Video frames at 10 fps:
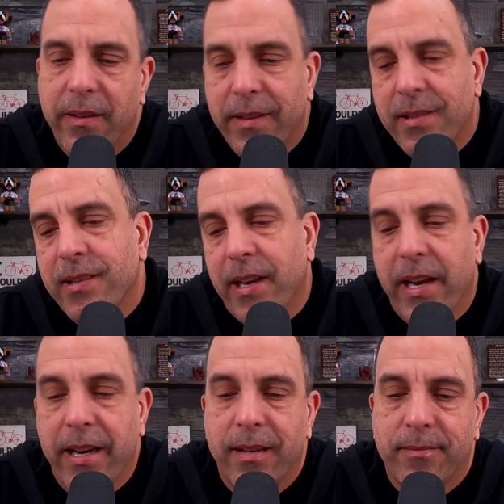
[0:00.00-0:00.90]
There's
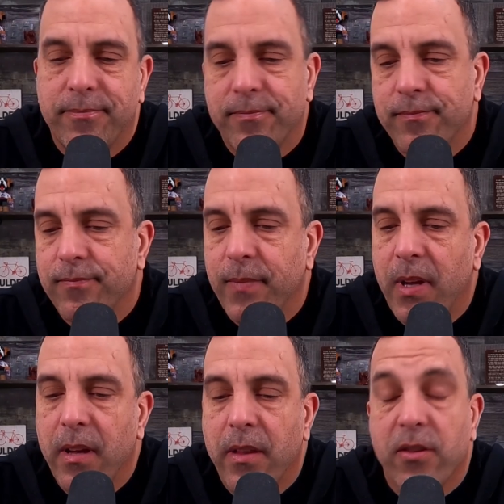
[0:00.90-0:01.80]
a
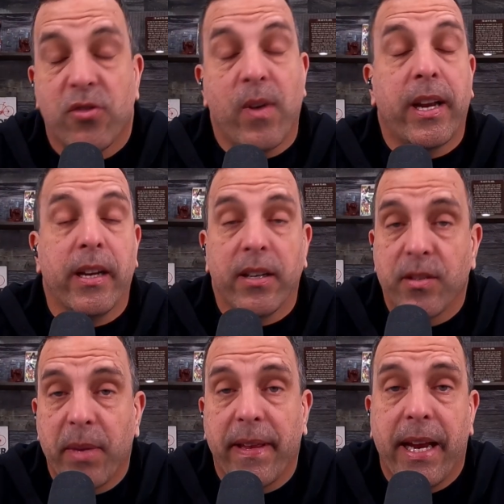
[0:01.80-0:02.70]
recognition
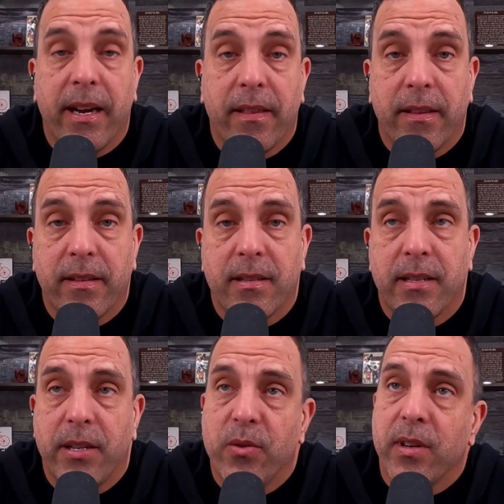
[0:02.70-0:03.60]
by the candidate that this is a
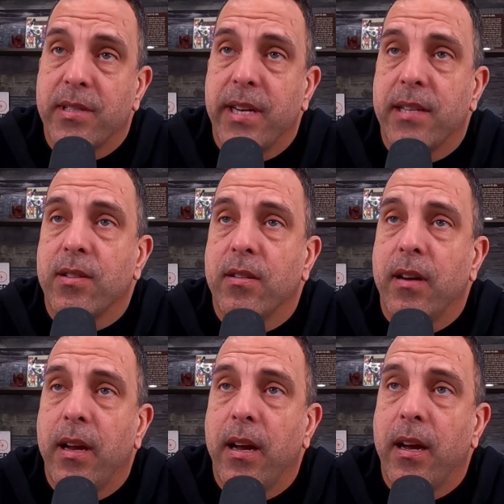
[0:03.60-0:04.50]
nuanced answer,
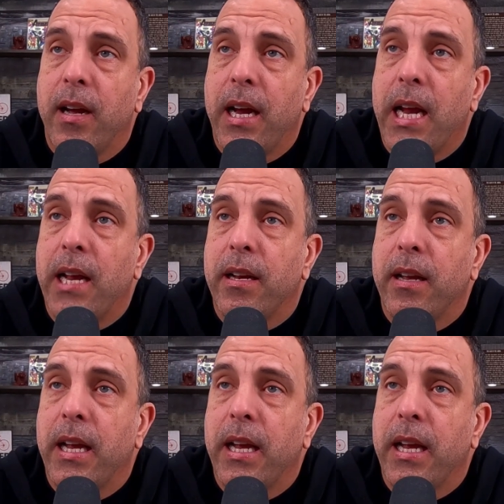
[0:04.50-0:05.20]
and